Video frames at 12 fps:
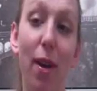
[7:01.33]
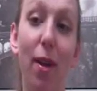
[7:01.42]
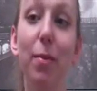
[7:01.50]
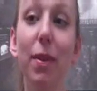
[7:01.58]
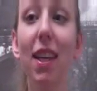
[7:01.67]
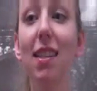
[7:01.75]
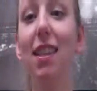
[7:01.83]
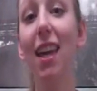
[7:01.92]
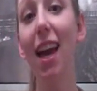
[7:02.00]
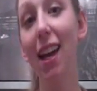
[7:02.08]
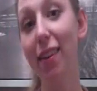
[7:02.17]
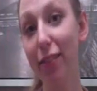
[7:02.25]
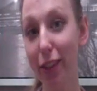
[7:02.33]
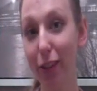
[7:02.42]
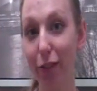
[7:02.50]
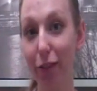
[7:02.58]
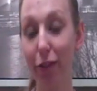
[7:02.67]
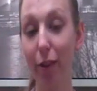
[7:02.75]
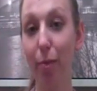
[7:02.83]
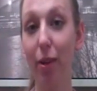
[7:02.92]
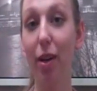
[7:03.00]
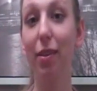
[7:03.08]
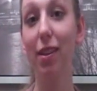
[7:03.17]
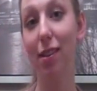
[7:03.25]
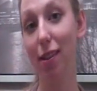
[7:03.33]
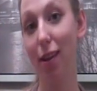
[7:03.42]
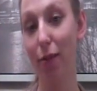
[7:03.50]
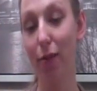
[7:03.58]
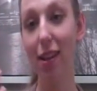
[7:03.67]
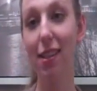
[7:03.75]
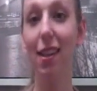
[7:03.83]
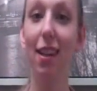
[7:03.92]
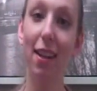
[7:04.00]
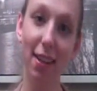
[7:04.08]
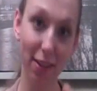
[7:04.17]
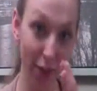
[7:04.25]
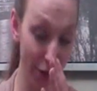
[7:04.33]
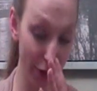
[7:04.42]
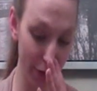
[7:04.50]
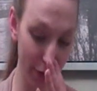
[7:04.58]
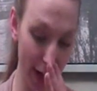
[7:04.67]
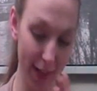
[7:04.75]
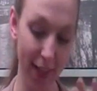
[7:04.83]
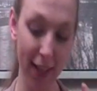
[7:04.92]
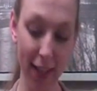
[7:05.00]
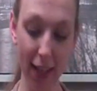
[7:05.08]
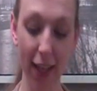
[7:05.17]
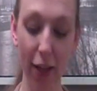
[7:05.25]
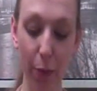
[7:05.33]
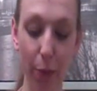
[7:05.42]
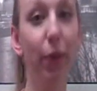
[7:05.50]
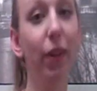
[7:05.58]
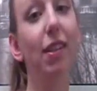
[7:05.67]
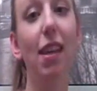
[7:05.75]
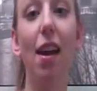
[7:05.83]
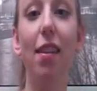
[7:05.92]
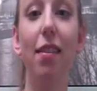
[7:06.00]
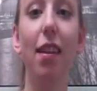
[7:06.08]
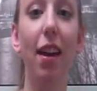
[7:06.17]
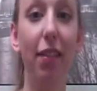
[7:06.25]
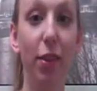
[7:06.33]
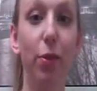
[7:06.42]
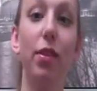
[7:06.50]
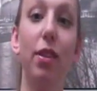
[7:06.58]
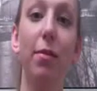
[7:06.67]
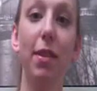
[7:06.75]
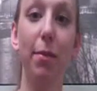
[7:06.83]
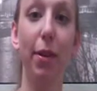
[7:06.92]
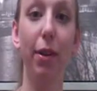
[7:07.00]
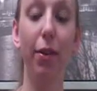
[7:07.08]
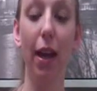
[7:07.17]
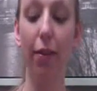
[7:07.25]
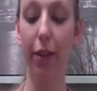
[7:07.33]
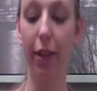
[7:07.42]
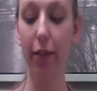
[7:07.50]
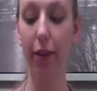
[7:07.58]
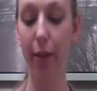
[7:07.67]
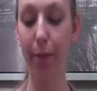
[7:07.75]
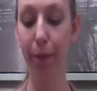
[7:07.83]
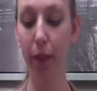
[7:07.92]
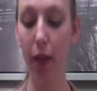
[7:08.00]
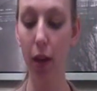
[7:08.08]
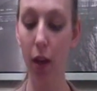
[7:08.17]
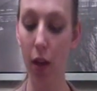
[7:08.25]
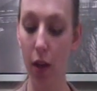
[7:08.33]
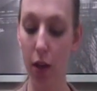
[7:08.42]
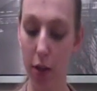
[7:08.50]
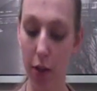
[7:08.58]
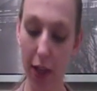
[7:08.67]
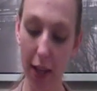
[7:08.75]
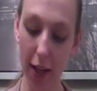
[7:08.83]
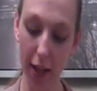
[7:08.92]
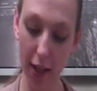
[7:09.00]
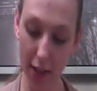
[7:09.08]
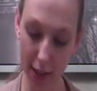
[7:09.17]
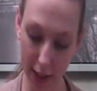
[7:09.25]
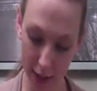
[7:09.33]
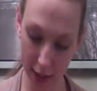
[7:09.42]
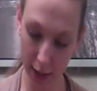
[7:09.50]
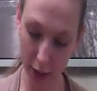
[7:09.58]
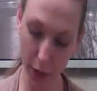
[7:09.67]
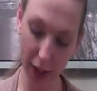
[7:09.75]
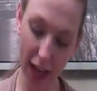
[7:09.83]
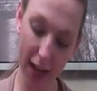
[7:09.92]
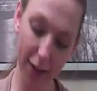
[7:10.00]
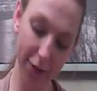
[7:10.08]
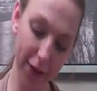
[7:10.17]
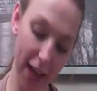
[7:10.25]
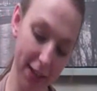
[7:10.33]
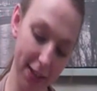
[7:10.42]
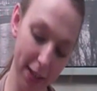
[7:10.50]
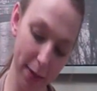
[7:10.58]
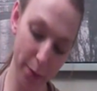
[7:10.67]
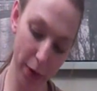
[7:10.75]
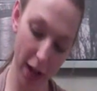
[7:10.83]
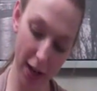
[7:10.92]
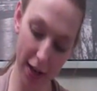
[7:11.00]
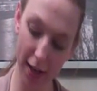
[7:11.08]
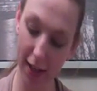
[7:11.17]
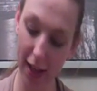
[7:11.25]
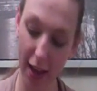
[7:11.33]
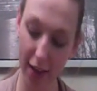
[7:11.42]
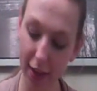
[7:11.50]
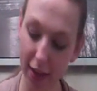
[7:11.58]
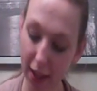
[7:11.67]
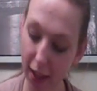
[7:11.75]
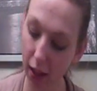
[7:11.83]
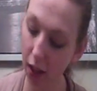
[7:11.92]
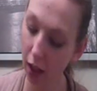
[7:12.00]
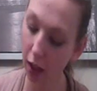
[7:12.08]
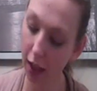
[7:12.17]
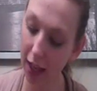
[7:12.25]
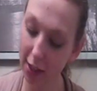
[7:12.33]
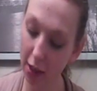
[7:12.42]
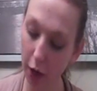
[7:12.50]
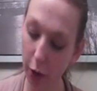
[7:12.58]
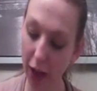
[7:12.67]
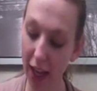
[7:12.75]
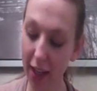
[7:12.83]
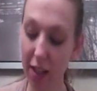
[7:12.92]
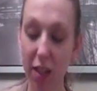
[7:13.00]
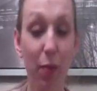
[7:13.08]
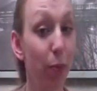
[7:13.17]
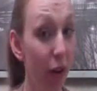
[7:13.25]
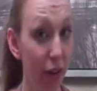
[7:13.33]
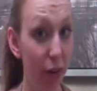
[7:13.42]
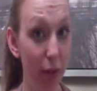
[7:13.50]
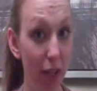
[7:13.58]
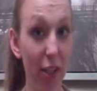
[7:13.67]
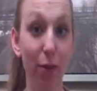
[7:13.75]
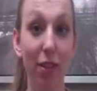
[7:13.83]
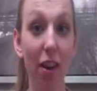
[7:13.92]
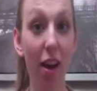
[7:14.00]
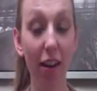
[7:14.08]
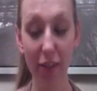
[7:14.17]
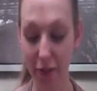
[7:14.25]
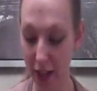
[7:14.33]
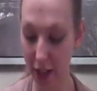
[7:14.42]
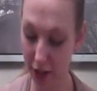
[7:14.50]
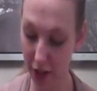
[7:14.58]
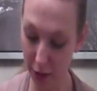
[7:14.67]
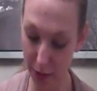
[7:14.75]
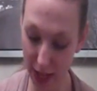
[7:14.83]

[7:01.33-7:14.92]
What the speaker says: well, because he can't have gluten-free bread because it's got rice in it, and he's allergic to rice. We decided that this was something that we were okay with giving. So it is organic flaxseed bread, and it's got organic sprouted wheat, so it's not enriched, so I